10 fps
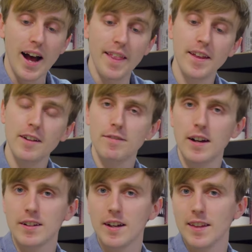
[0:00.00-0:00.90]
And then I
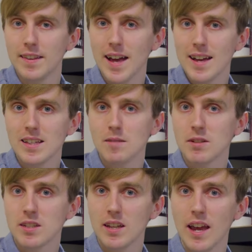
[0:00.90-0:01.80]
found out that that is a
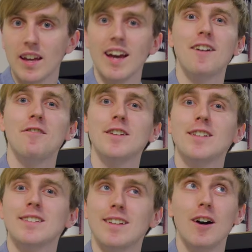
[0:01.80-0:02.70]
mistake, a health
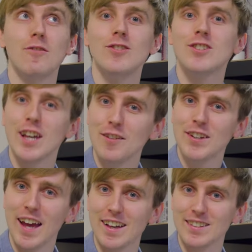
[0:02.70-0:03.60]
and
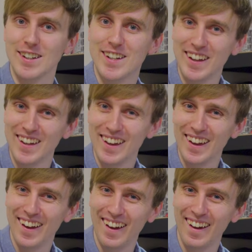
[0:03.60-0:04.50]
safety hazard,
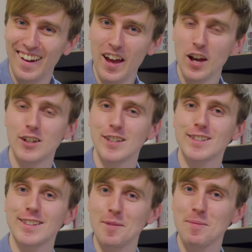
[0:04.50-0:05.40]
because
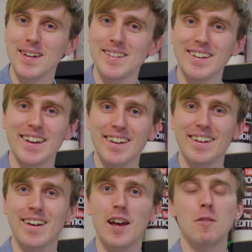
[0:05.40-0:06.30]
it's slippy, isn't
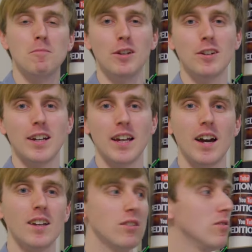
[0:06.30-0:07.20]
it? But luckily
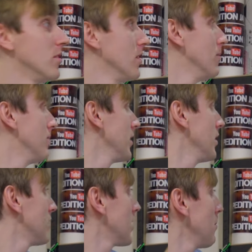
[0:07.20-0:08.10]
I use
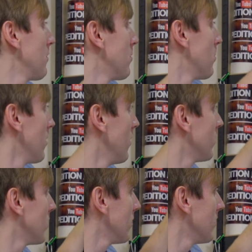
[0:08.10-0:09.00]
these type of rubber
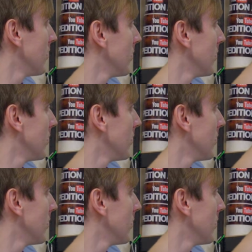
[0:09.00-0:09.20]
gloves